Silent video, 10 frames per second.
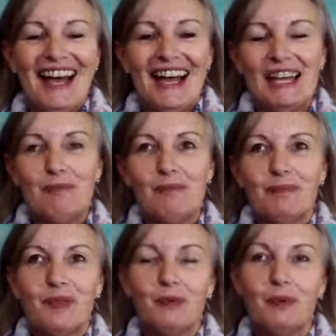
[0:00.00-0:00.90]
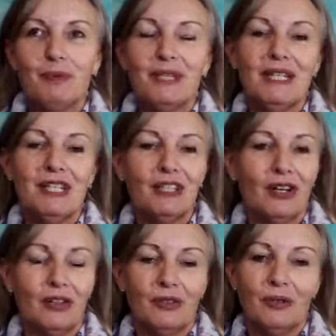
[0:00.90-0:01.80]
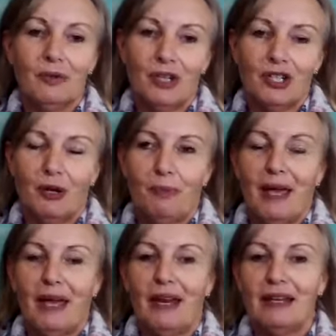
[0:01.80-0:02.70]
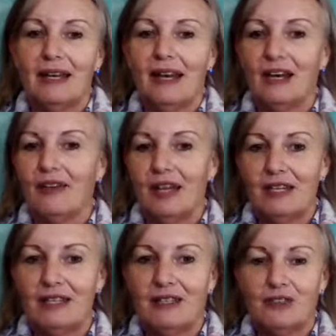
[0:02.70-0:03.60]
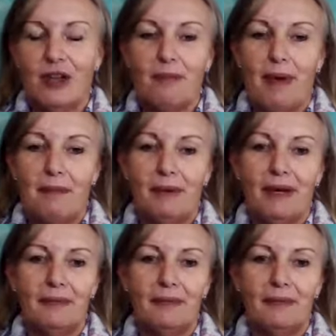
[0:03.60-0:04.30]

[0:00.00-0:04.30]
um, we proceeded to go through the workshop and I created this dream map.